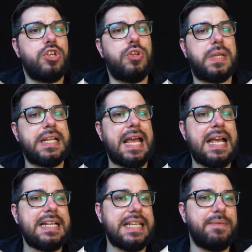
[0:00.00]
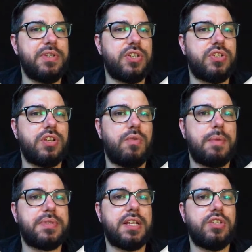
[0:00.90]
You can add images to your
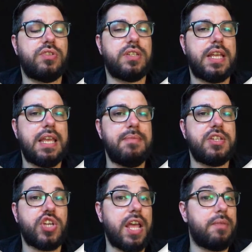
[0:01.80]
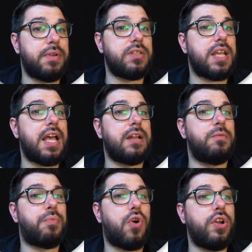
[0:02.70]
website using the image element
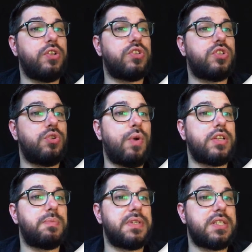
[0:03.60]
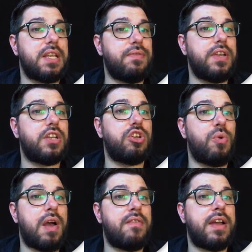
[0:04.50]
and point to a specific
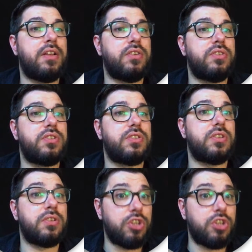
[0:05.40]
URL